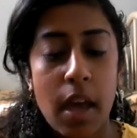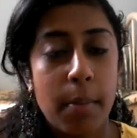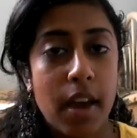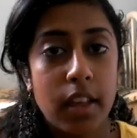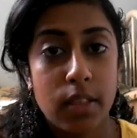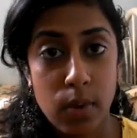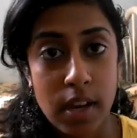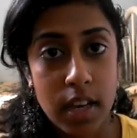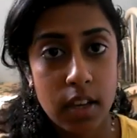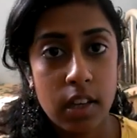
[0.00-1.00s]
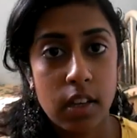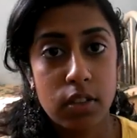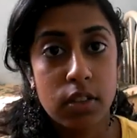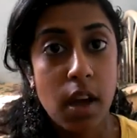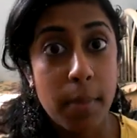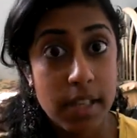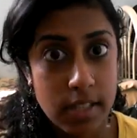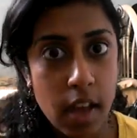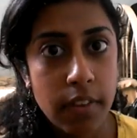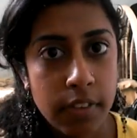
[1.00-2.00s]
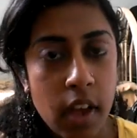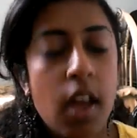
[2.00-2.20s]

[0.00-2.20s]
my threading on myself.